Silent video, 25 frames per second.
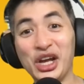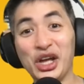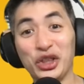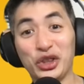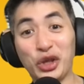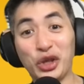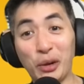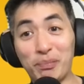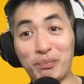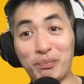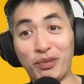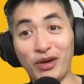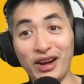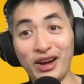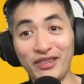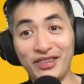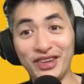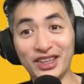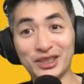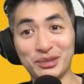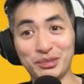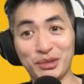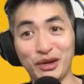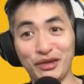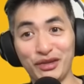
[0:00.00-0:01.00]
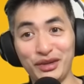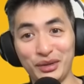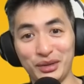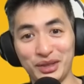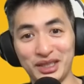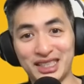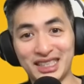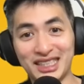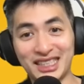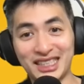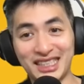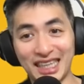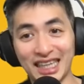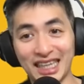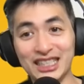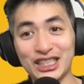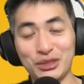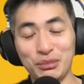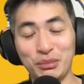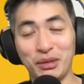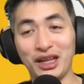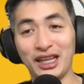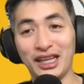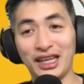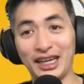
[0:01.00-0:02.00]
Their previous movie was six
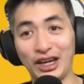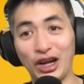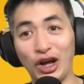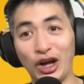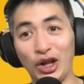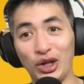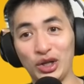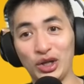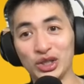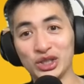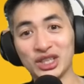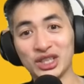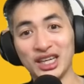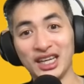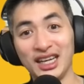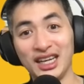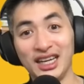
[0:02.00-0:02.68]
million dollars.